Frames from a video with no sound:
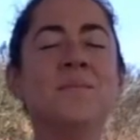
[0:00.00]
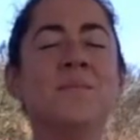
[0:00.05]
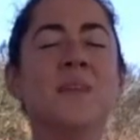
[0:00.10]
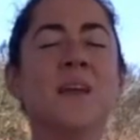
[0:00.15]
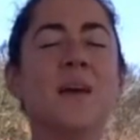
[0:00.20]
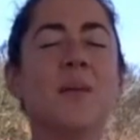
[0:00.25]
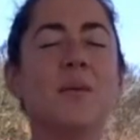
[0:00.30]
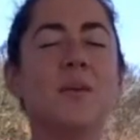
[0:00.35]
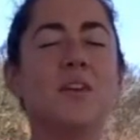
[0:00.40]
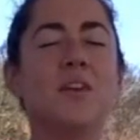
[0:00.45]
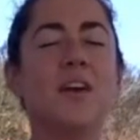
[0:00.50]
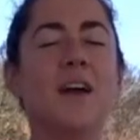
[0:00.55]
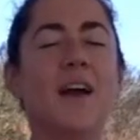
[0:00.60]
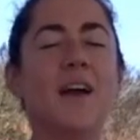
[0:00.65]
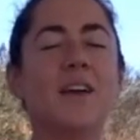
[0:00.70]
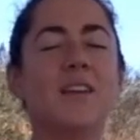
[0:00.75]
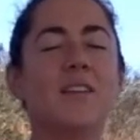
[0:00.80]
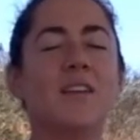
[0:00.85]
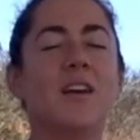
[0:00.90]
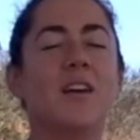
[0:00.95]
And with your
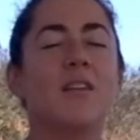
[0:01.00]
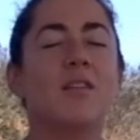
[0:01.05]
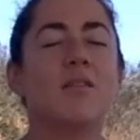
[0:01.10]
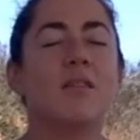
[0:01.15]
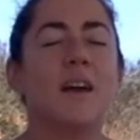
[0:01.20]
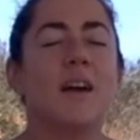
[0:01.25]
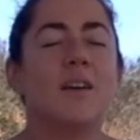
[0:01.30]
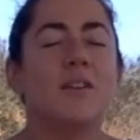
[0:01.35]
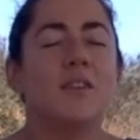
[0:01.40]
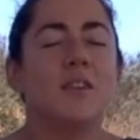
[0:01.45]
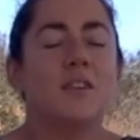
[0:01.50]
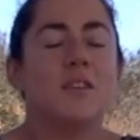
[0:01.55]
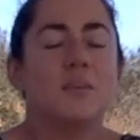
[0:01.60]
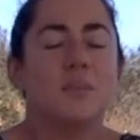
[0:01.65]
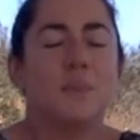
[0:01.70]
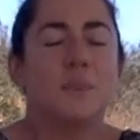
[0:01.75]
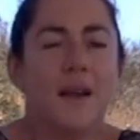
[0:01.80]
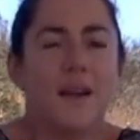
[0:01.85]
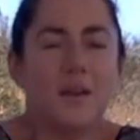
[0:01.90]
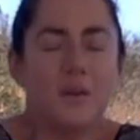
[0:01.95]
exhale, round your
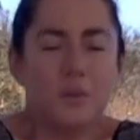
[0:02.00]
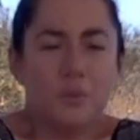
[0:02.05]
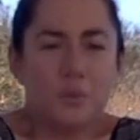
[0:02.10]
spine.